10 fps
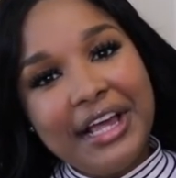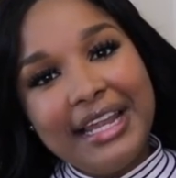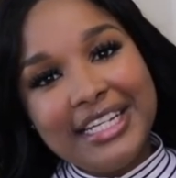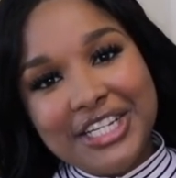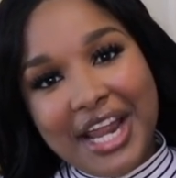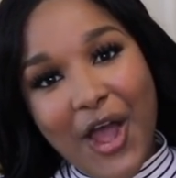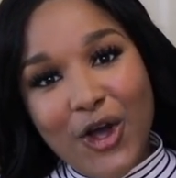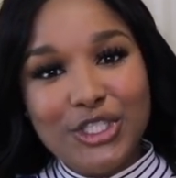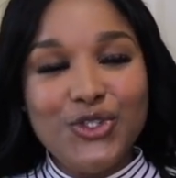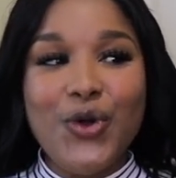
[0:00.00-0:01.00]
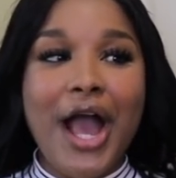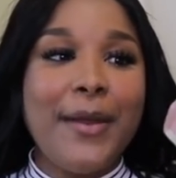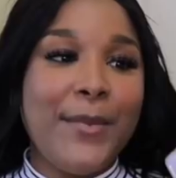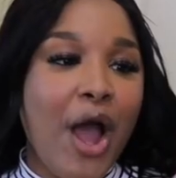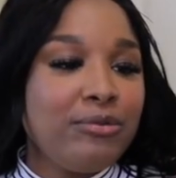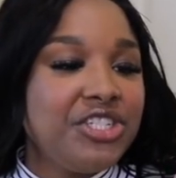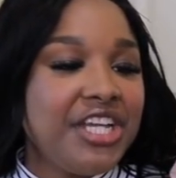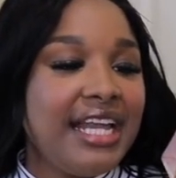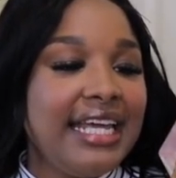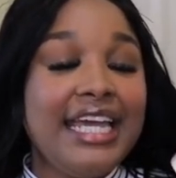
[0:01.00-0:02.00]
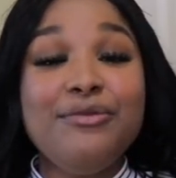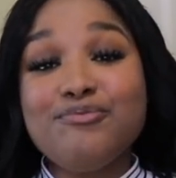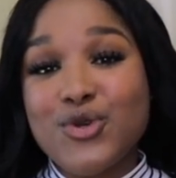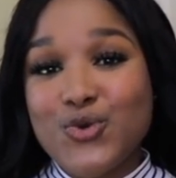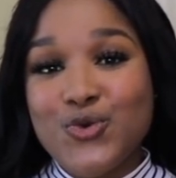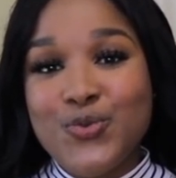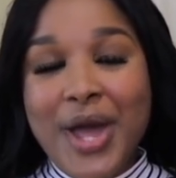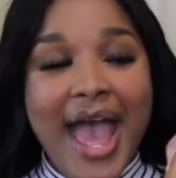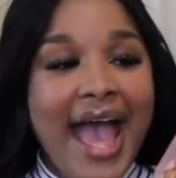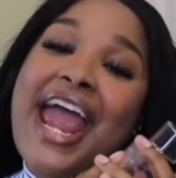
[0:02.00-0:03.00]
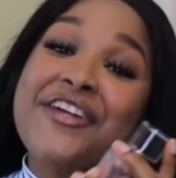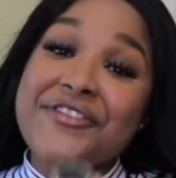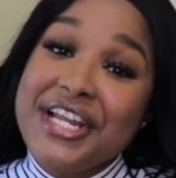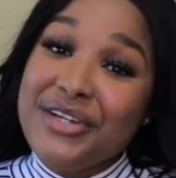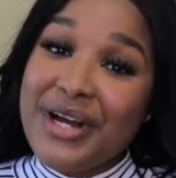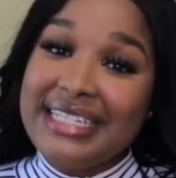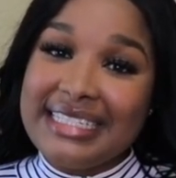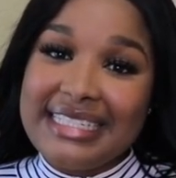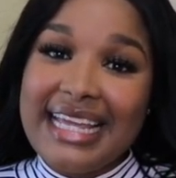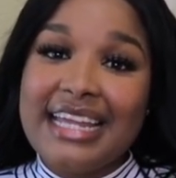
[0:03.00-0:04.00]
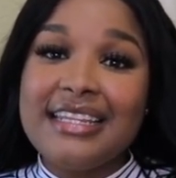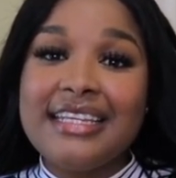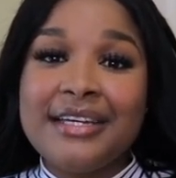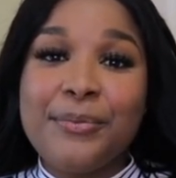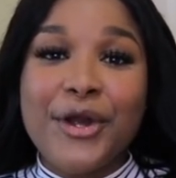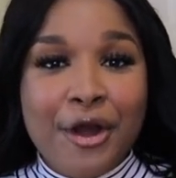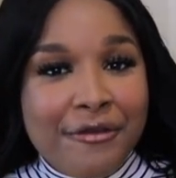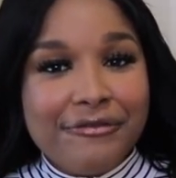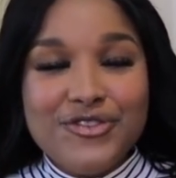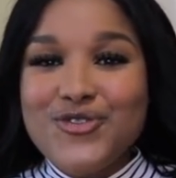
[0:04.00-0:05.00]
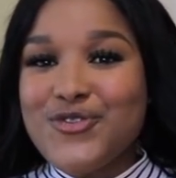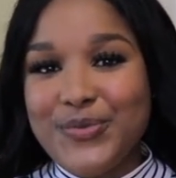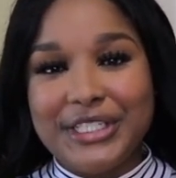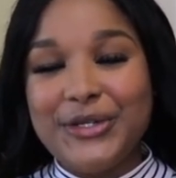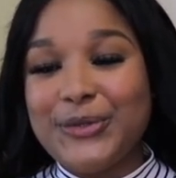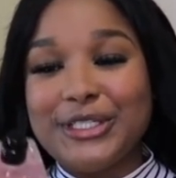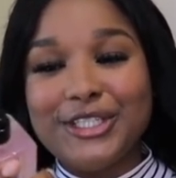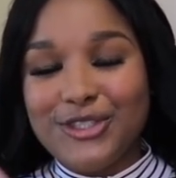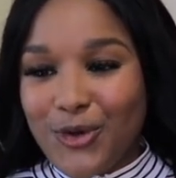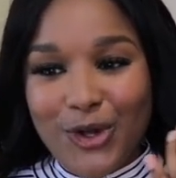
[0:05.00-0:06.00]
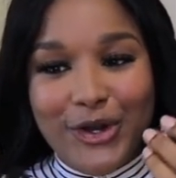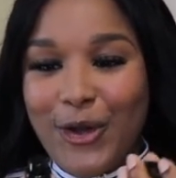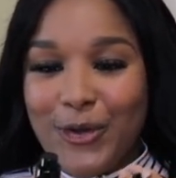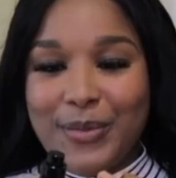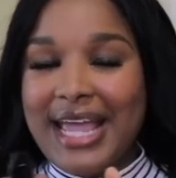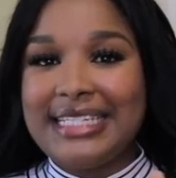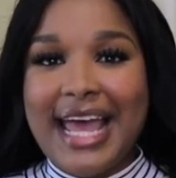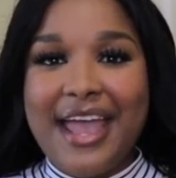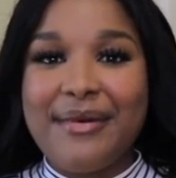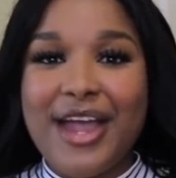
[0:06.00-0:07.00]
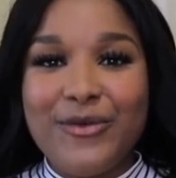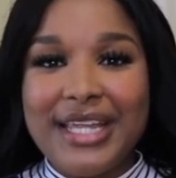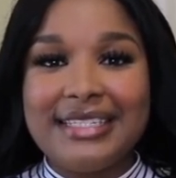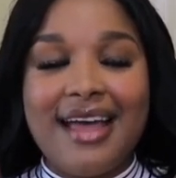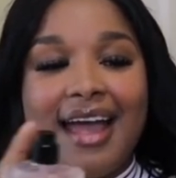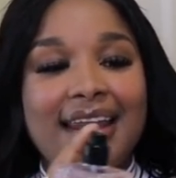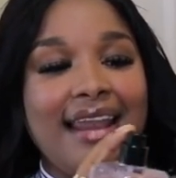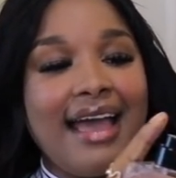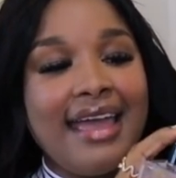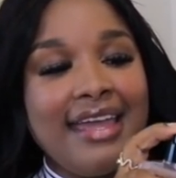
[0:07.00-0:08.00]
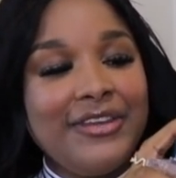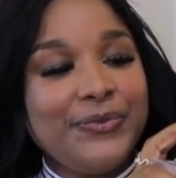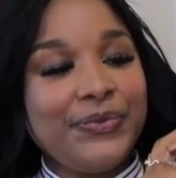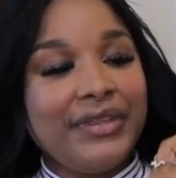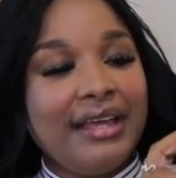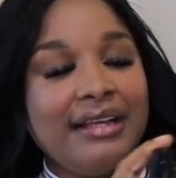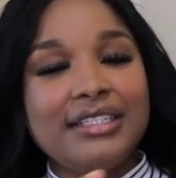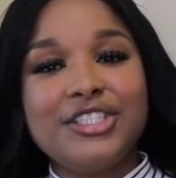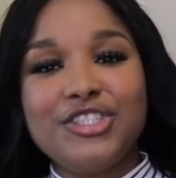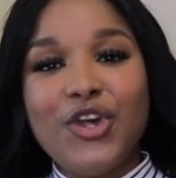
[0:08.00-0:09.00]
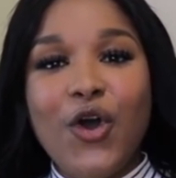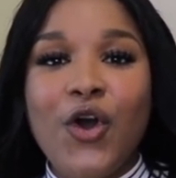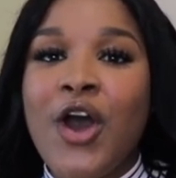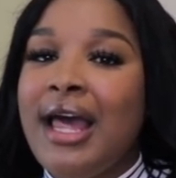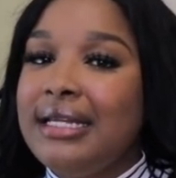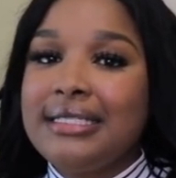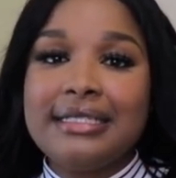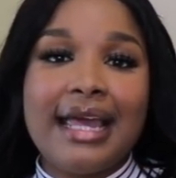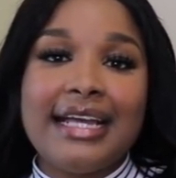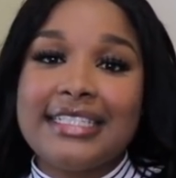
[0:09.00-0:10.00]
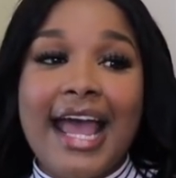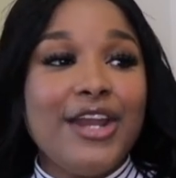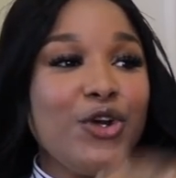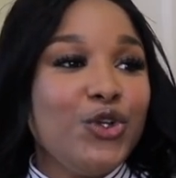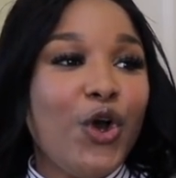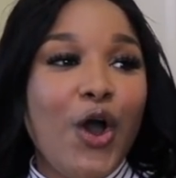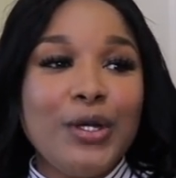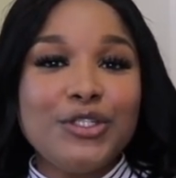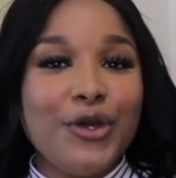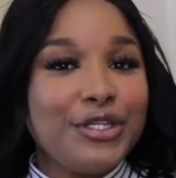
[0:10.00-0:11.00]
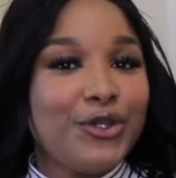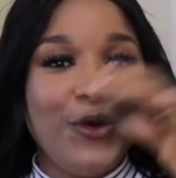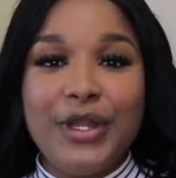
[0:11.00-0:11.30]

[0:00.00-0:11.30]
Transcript: collection, I also got Bombshell in Bloom. I really wanted to get the perfume, but it was sold out by time I went online. So listen guys, I don't know how it's going to go